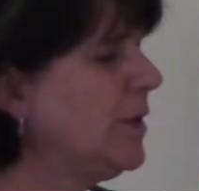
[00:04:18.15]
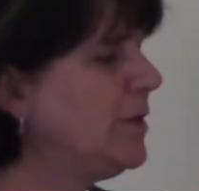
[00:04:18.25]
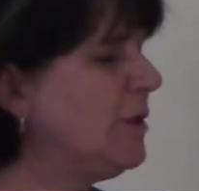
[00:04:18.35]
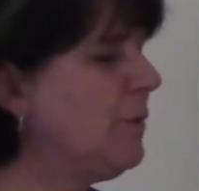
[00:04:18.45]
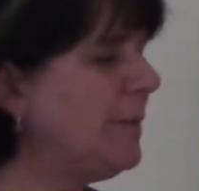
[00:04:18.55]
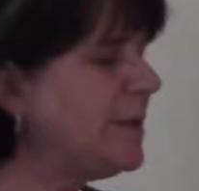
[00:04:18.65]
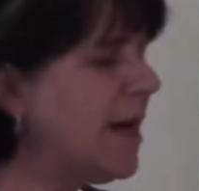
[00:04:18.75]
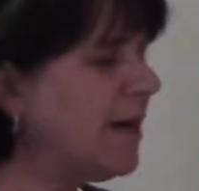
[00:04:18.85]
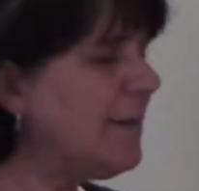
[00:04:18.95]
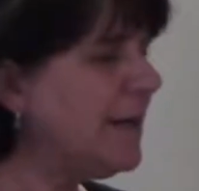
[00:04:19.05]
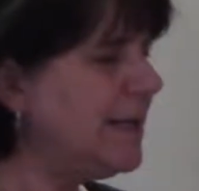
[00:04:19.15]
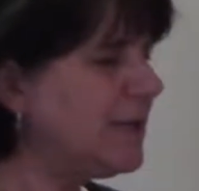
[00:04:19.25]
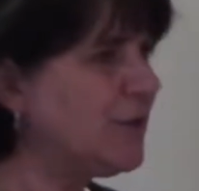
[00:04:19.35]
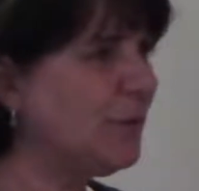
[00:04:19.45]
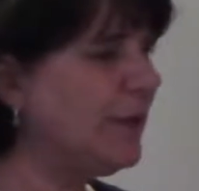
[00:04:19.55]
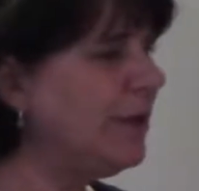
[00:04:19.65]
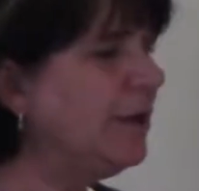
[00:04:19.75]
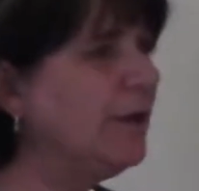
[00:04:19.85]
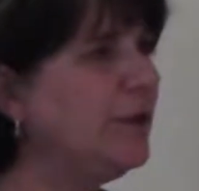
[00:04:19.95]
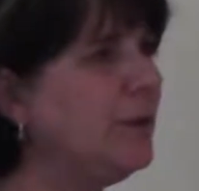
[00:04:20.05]
So when we talk about history,
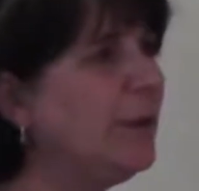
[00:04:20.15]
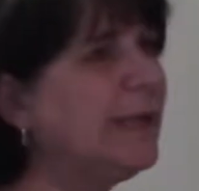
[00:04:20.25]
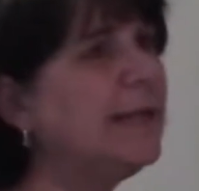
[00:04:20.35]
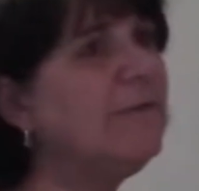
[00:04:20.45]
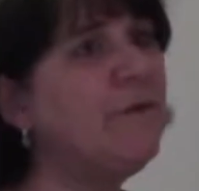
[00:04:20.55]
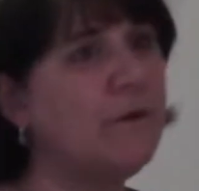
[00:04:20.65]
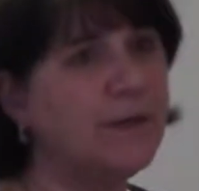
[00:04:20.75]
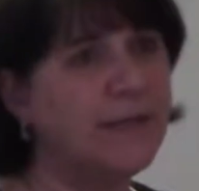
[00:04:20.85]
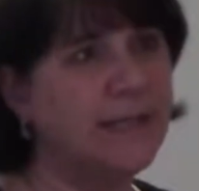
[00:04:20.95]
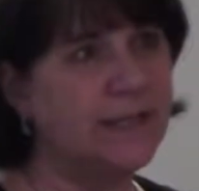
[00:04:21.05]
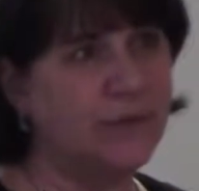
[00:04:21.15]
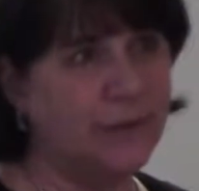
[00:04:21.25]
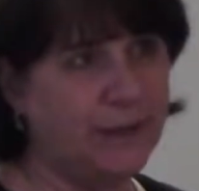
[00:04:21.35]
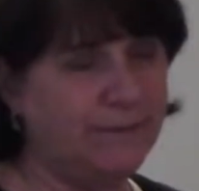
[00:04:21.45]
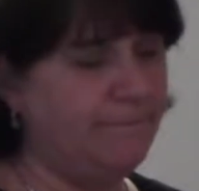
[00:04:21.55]
you want to get a focused history.